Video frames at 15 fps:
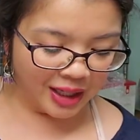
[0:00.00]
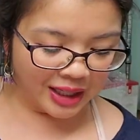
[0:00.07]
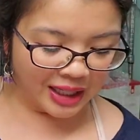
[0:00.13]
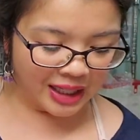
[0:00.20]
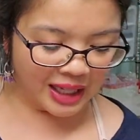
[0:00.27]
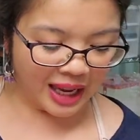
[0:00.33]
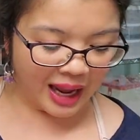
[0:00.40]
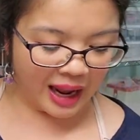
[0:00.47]

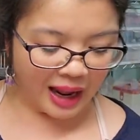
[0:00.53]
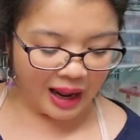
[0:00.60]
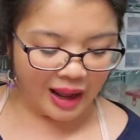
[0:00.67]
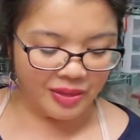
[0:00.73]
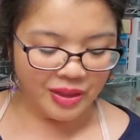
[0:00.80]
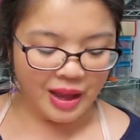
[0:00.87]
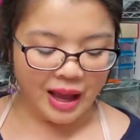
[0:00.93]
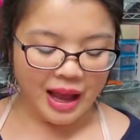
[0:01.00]
Yeah,
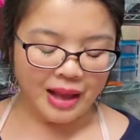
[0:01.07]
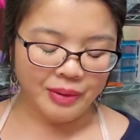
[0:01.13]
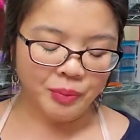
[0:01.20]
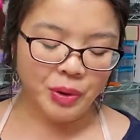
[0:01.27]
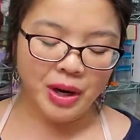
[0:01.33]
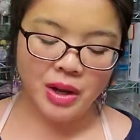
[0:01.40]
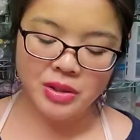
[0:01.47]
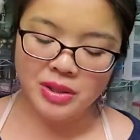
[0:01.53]
and they,
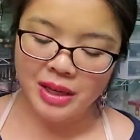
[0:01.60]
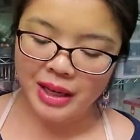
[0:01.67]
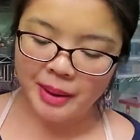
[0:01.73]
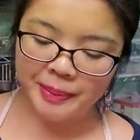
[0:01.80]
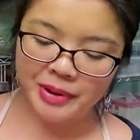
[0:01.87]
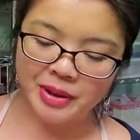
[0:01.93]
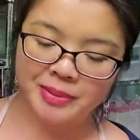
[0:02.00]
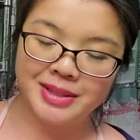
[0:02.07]
what I also like
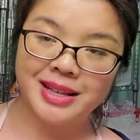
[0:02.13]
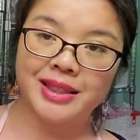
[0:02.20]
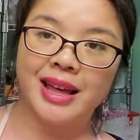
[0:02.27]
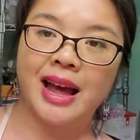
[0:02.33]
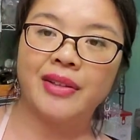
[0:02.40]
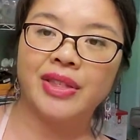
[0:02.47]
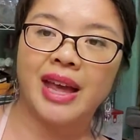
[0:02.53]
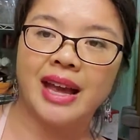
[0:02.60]
about them is that they
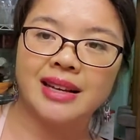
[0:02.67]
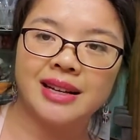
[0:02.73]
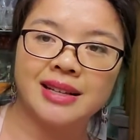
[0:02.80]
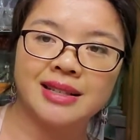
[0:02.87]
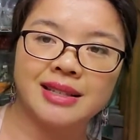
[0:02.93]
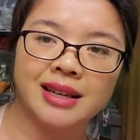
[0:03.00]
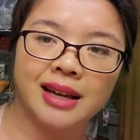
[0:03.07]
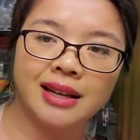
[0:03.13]
have the
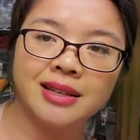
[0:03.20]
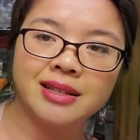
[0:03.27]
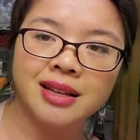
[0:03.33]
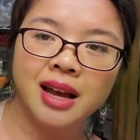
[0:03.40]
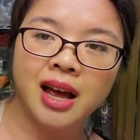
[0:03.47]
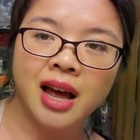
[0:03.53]
anti-skids